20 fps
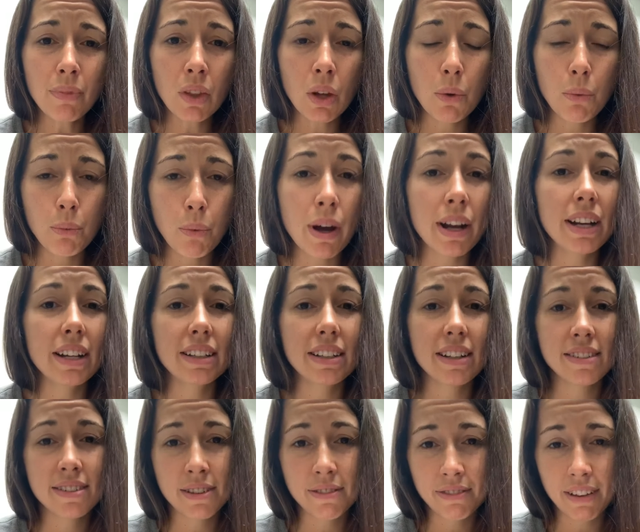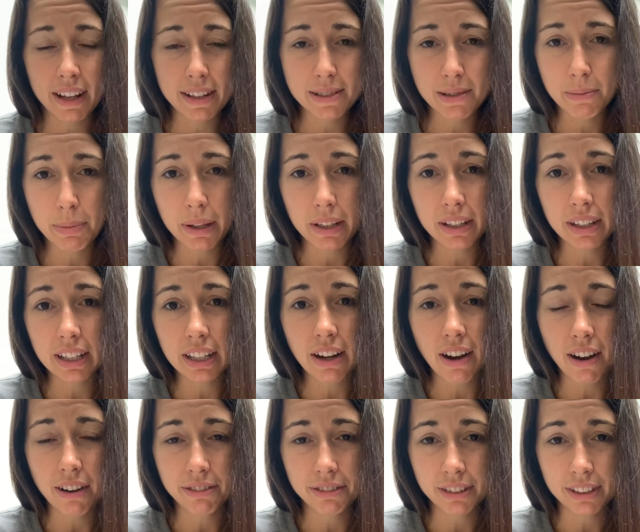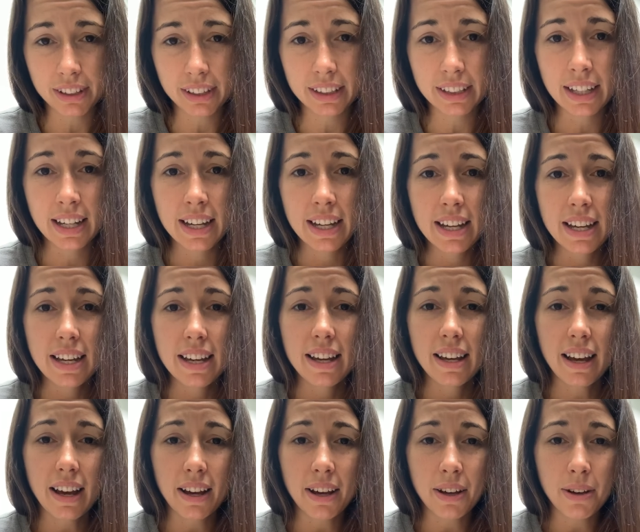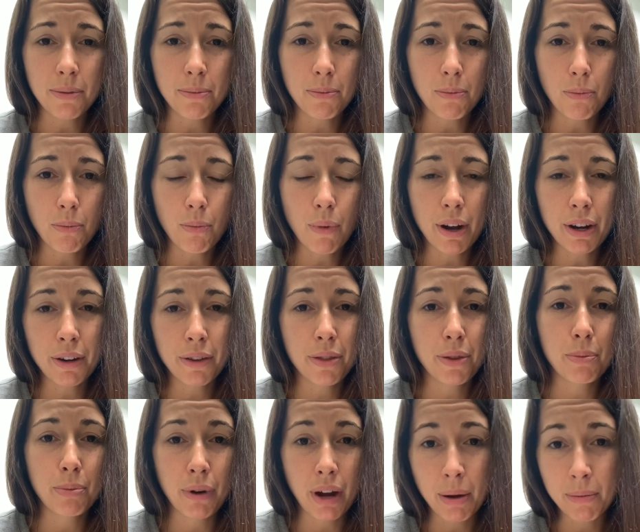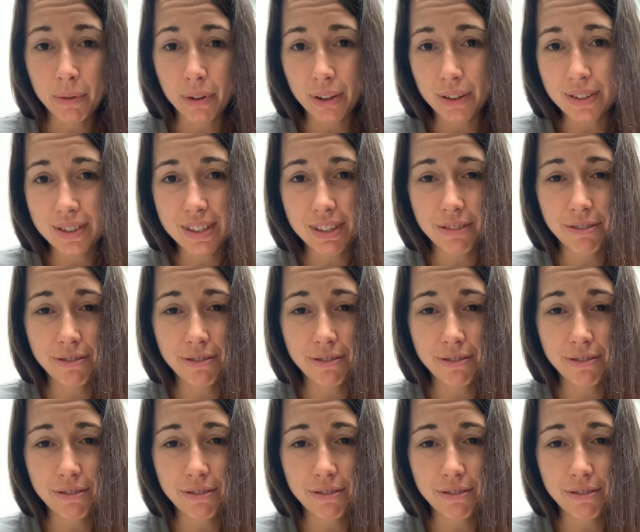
what does the flexibility offer? What are the parameters?